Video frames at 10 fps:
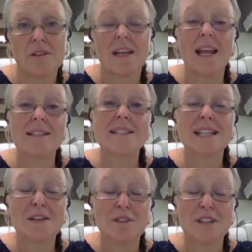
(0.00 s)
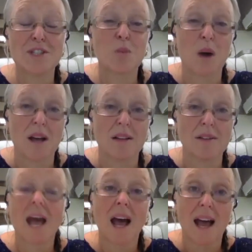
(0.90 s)
Let's live it well,
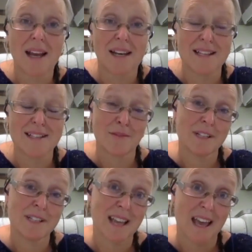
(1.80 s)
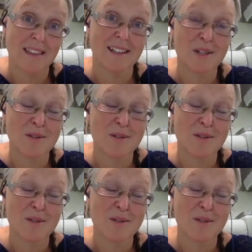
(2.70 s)
and let's live it together."